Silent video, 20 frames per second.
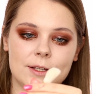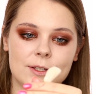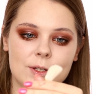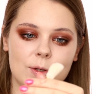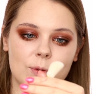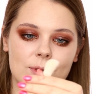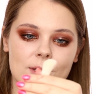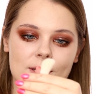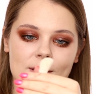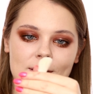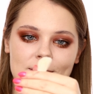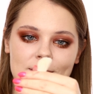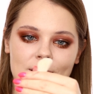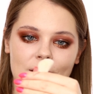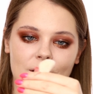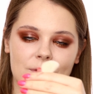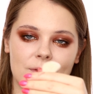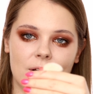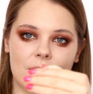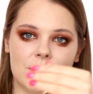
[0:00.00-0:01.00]
So this is
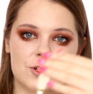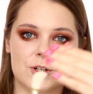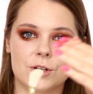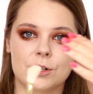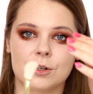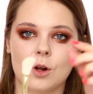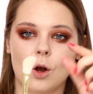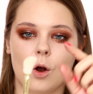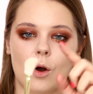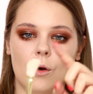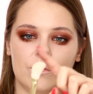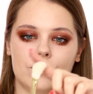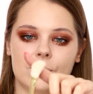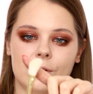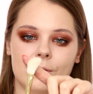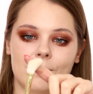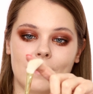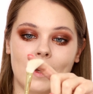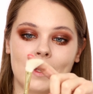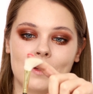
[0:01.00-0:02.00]
their version of
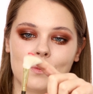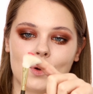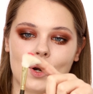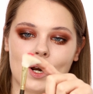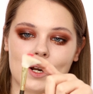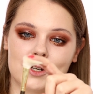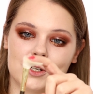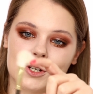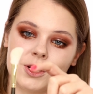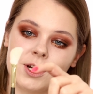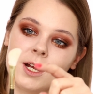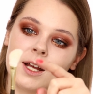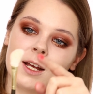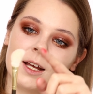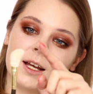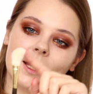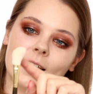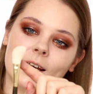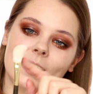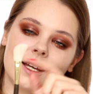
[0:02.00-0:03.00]
the fan brush.
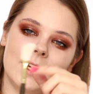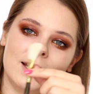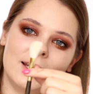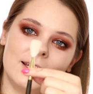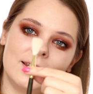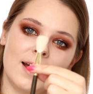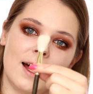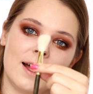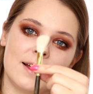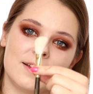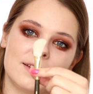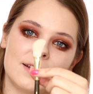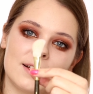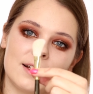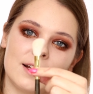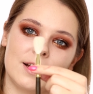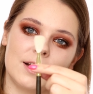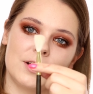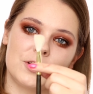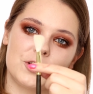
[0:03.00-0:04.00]
It has
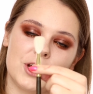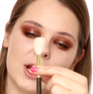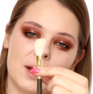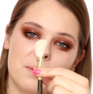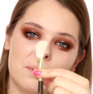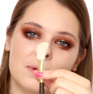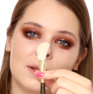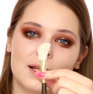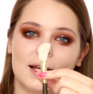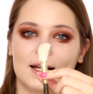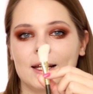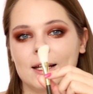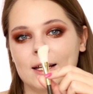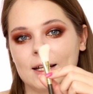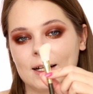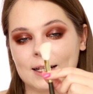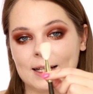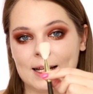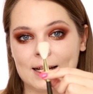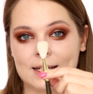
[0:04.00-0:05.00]
a shape
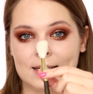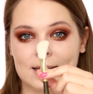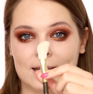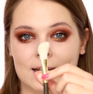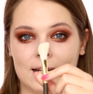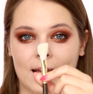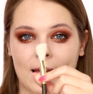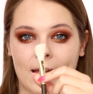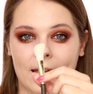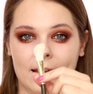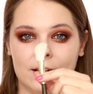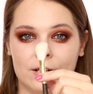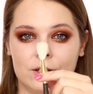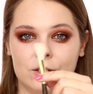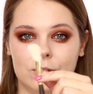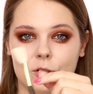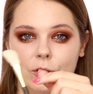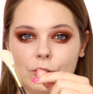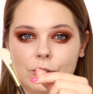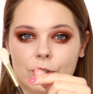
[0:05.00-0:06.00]
like classic
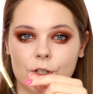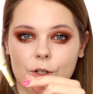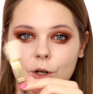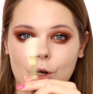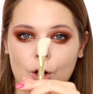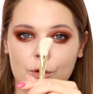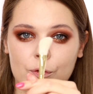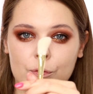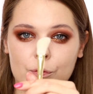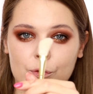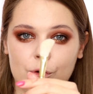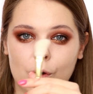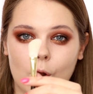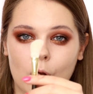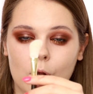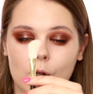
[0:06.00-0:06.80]
angled contour